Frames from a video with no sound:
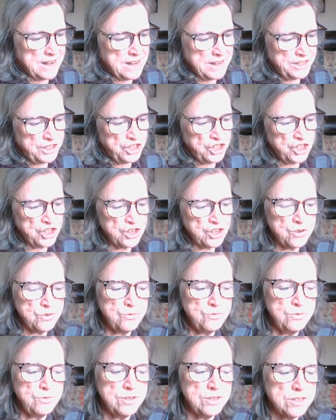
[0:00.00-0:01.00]
I
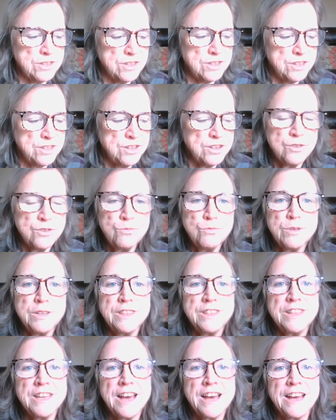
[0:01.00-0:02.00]
chose to go
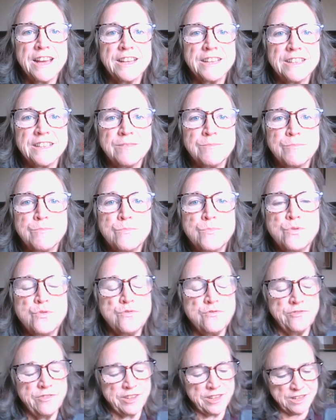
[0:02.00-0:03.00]
with that
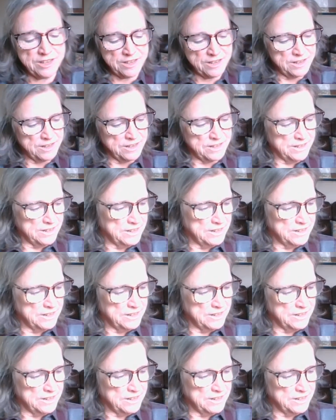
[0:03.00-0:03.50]
movie